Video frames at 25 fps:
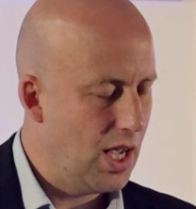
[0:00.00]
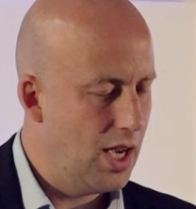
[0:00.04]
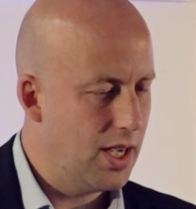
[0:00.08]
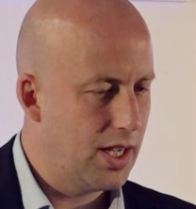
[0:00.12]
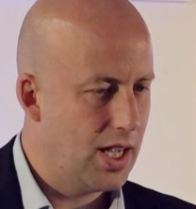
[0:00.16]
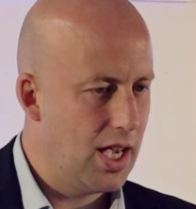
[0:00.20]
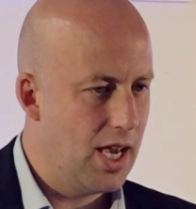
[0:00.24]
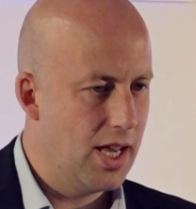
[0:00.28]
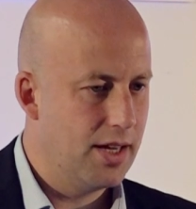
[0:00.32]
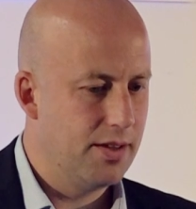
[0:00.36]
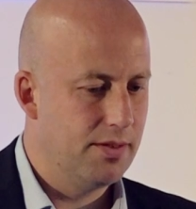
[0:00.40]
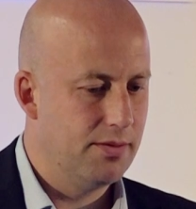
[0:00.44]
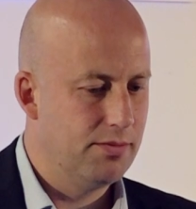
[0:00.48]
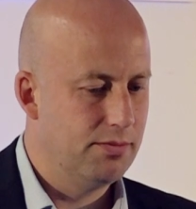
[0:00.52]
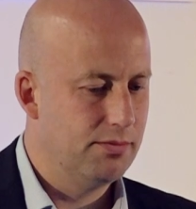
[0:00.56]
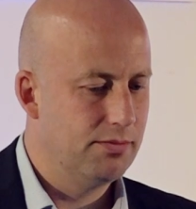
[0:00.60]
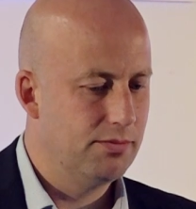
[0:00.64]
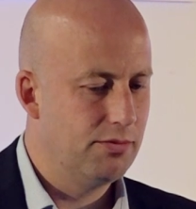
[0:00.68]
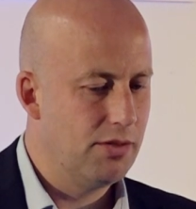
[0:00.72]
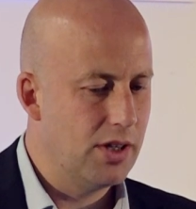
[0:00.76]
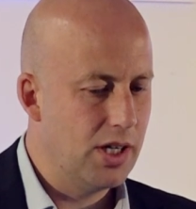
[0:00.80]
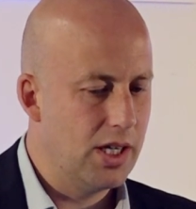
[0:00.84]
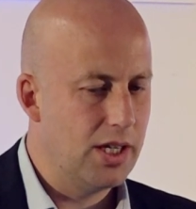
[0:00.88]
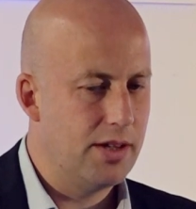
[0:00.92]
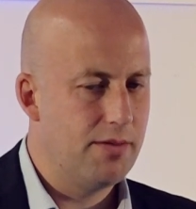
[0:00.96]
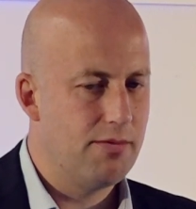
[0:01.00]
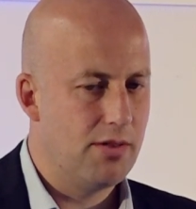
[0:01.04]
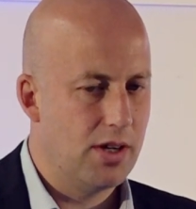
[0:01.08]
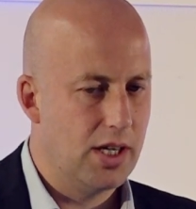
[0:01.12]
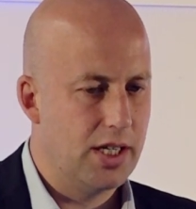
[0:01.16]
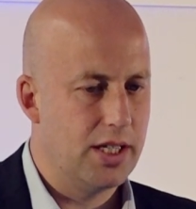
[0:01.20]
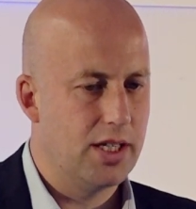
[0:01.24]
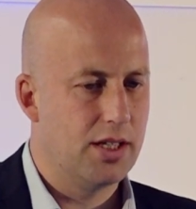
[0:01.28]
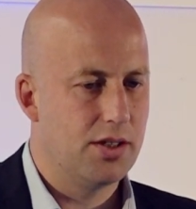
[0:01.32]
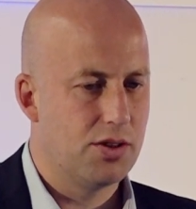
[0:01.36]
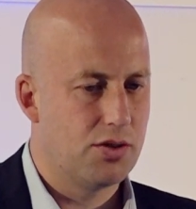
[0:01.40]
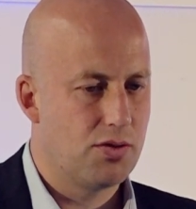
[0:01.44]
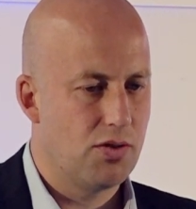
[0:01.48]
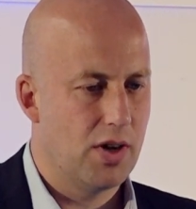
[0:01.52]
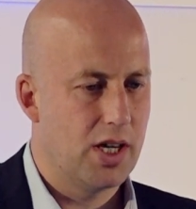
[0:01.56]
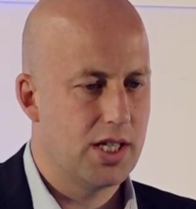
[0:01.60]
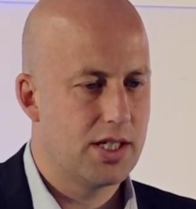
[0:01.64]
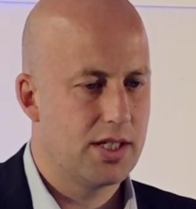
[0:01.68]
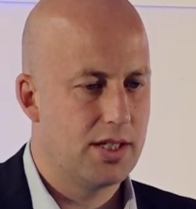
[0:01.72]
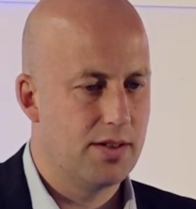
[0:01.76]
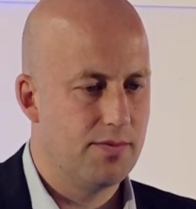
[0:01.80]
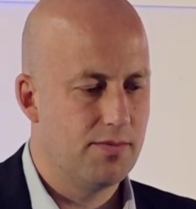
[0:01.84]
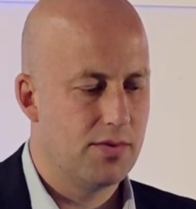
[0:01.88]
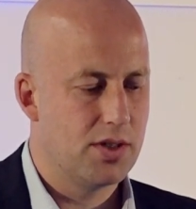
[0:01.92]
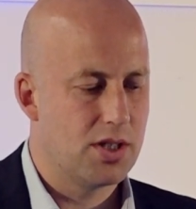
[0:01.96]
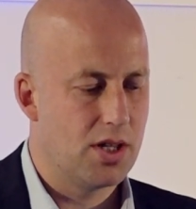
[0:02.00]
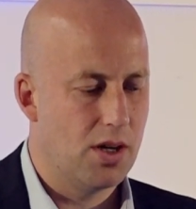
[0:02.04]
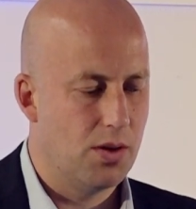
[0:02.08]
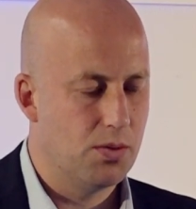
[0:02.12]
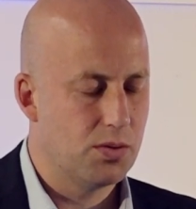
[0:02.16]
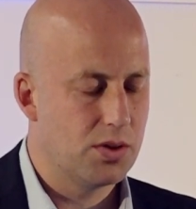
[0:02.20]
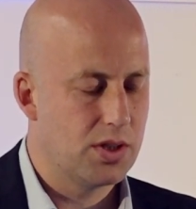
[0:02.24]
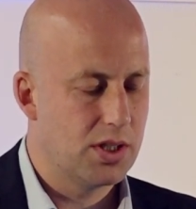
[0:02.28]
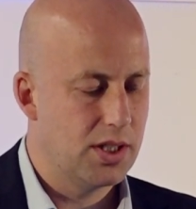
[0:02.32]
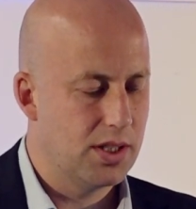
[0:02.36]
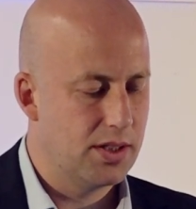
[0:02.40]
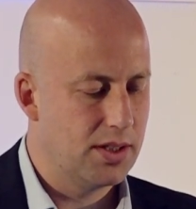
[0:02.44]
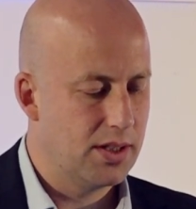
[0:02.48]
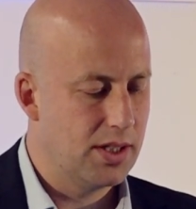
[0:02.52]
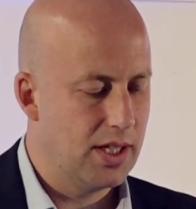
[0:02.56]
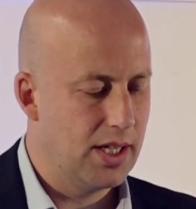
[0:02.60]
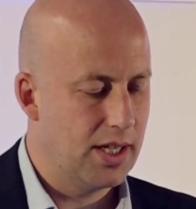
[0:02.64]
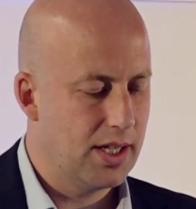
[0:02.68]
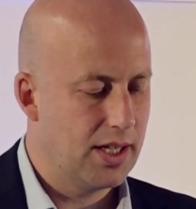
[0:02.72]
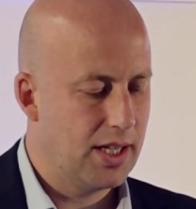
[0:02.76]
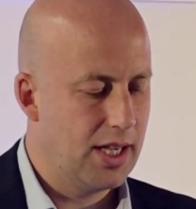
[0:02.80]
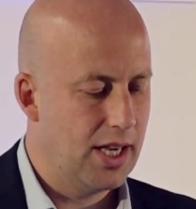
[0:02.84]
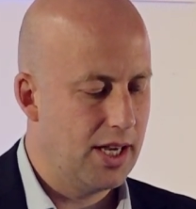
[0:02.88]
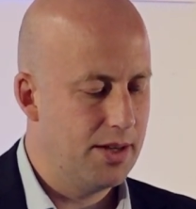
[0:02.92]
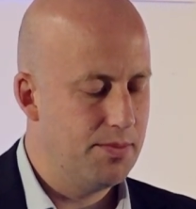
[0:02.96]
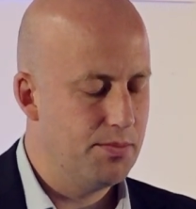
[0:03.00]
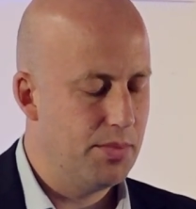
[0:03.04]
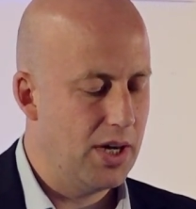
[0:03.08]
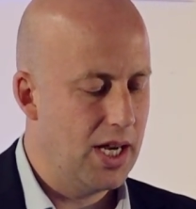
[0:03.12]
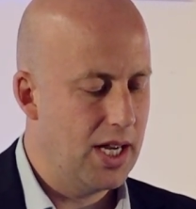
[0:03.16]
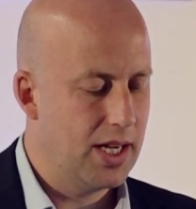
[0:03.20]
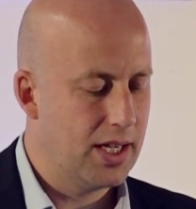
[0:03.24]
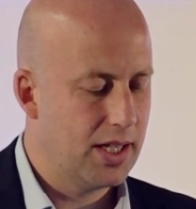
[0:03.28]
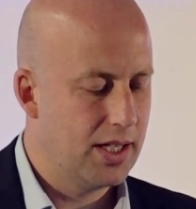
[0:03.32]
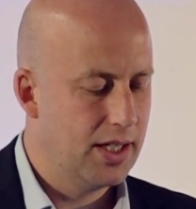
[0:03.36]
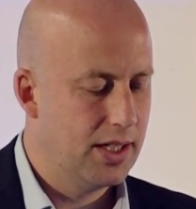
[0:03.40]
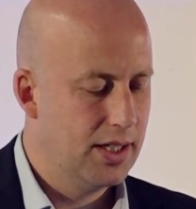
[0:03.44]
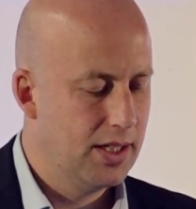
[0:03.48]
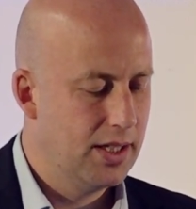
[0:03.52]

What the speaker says: Again, really, really interesting results that came back.